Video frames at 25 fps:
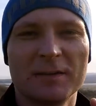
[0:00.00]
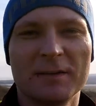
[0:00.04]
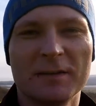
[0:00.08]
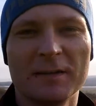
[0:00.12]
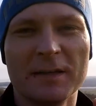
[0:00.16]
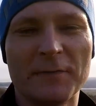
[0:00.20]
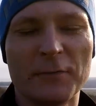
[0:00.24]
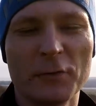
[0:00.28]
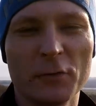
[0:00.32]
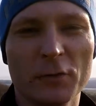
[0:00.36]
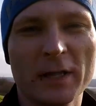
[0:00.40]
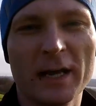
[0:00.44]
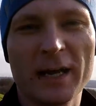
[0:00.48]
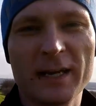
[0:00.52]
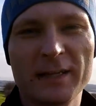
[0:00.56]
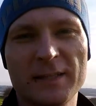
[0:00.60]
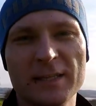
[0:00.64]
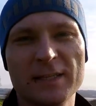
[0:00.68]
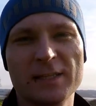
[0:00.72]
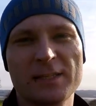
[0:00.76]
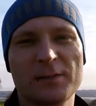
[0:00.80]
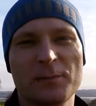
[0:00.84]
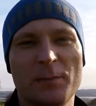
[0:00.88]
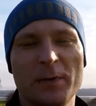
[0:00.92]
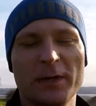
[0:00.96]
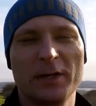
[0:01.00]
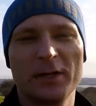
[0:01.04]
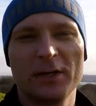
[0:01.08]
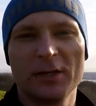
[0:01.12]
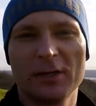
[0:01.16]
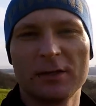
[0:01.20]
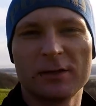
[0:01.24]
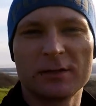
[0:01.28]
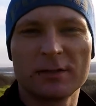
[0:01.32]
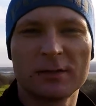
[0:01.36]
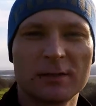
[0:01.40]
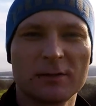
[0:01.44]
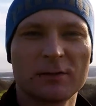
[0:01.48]
If you like this
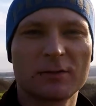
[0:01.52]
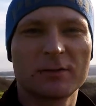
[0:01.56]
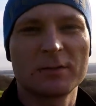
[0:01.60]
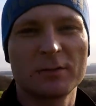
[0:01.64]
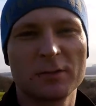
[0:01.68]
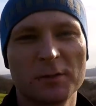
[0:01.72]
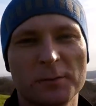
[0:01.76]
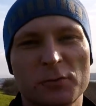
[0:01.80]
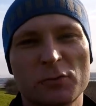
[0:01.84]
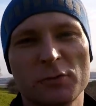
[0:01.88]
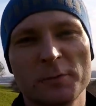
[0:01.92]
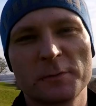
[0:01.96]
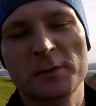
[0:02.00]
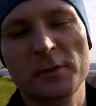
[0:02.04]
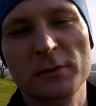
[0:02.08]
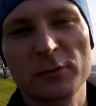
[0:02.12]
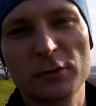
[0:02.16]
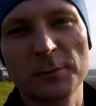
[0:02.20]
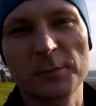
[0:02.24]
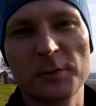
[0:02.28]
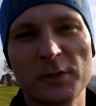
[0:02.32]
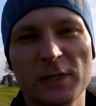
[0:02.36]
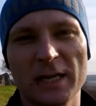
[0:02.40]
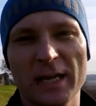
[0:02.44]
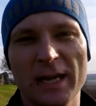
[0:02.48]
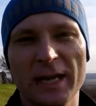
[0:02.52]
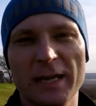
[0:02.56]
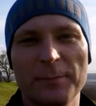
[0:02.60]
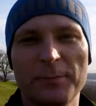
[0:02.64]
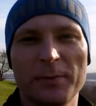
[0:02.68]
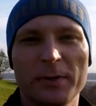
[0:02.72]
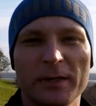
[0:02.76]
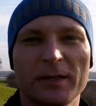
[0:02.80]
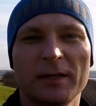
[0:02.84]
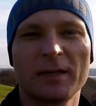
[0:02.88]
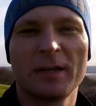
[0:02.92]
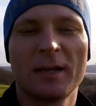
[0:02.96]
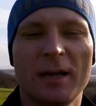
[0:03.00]
video, subscribe,
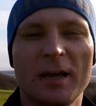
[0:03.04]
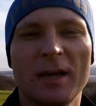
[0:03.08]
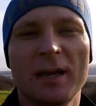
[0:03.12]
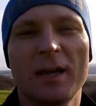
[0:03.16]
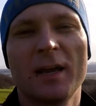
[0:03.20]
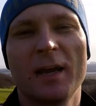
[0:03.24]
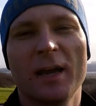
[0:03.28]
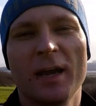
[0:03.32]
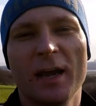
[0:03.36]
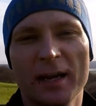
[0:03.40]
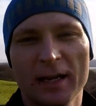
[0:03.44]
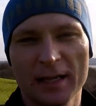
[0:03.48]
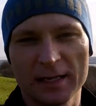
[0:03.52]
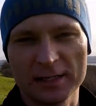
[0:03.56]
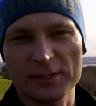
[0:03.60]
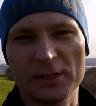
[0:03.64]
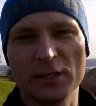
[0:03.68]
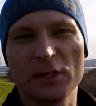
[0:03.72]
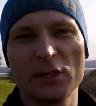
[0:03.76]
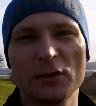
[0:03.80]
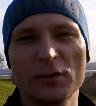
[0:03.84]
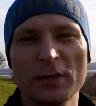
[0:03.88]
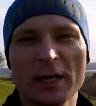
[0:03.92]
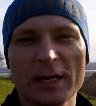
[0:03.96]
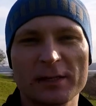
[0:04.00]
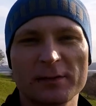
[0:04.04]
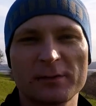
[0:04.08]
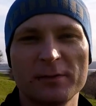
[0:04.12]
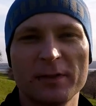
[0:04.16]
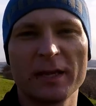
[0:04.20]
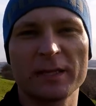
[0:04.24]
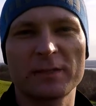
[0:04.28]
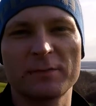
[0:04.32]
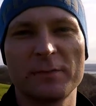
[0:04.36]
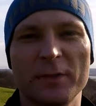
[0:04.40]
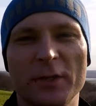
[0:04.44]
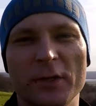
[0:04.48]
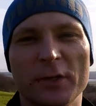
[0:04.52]
and I see you next
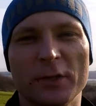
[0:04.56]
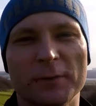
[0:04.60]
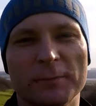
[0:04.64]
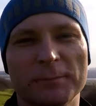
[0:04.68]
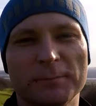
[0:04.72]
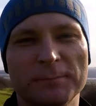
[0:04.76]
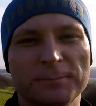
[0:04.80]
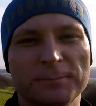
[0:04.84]
video.